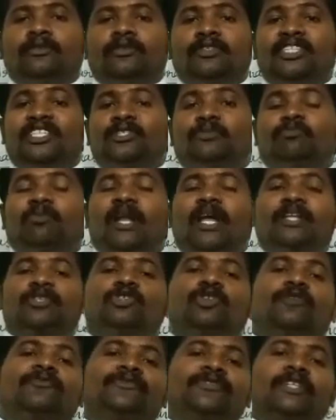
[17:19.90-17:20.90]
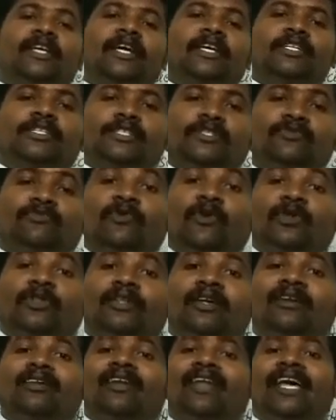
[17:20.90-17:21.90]
this branch of science
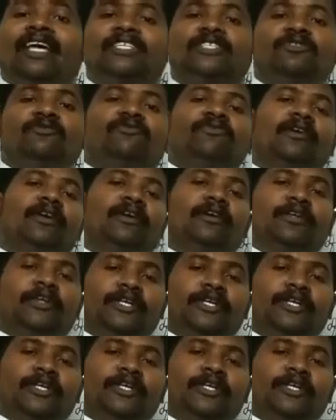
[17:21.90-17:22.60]
further classified